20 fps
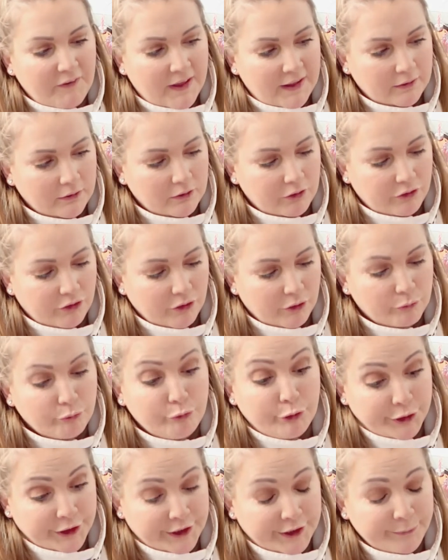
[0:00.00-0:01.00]
felt
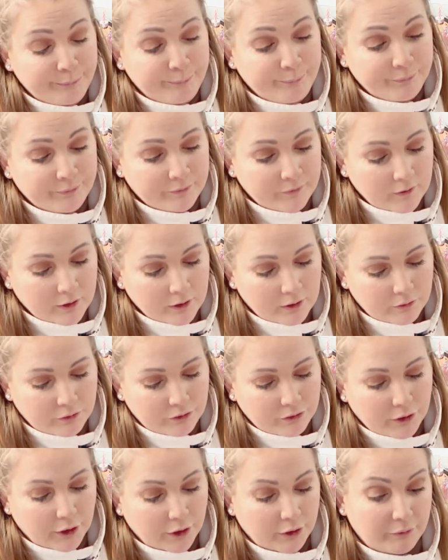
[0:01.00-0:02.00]
runner.
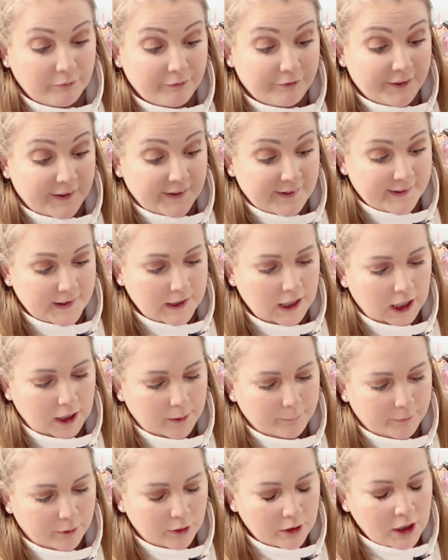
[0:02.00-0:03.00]
So for this
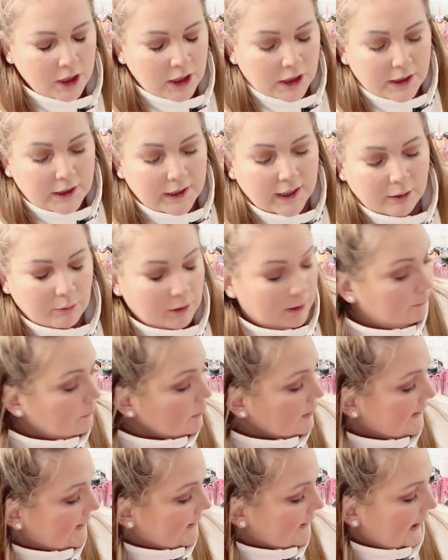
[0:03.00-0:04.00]
table. Now I
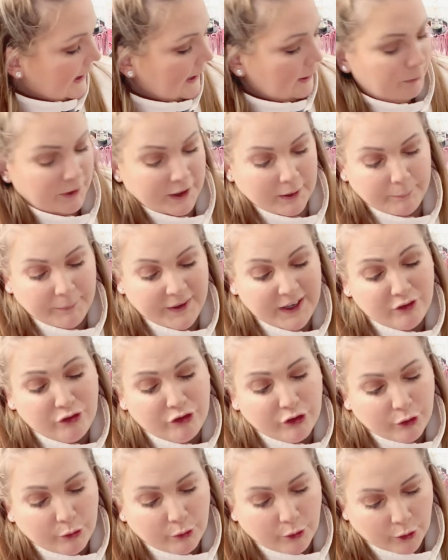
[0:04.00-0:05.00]
must say when I
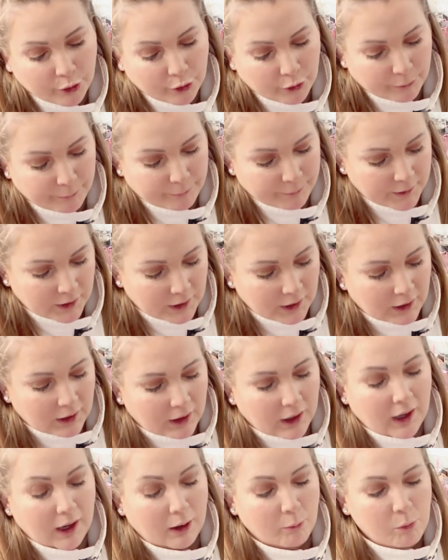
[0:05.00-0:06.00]
picked it up,
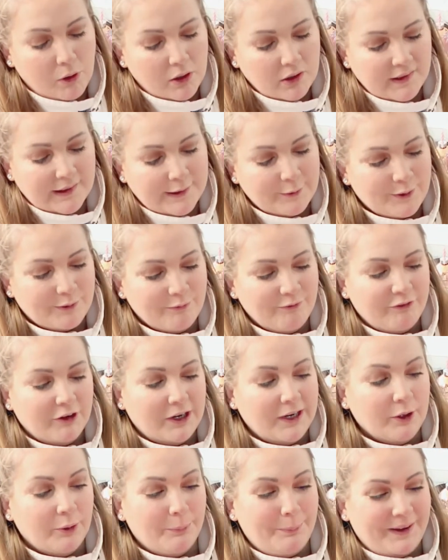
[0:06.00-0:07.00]
I was looking for
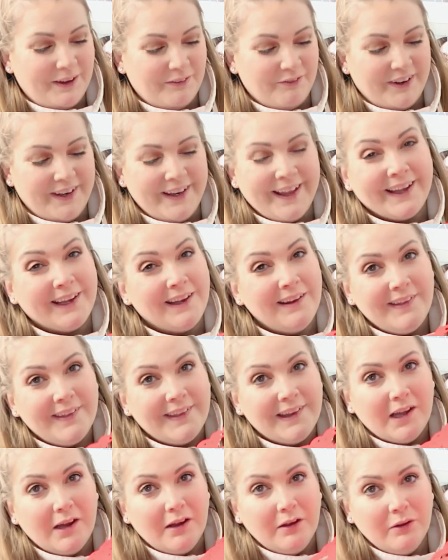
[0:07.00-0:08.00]
a little bit of a
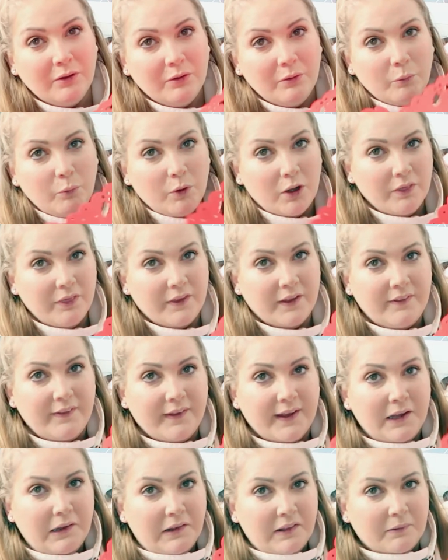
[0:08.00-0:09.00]
nicer one than
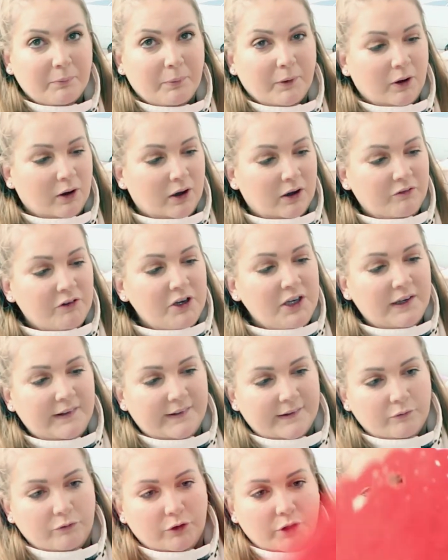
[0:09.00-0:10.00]
this, but a
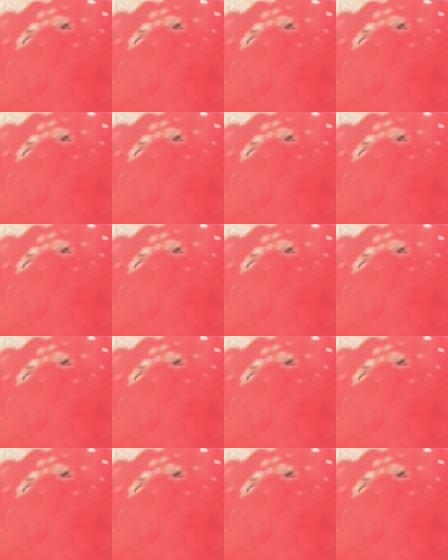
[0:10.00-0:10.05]
runner's a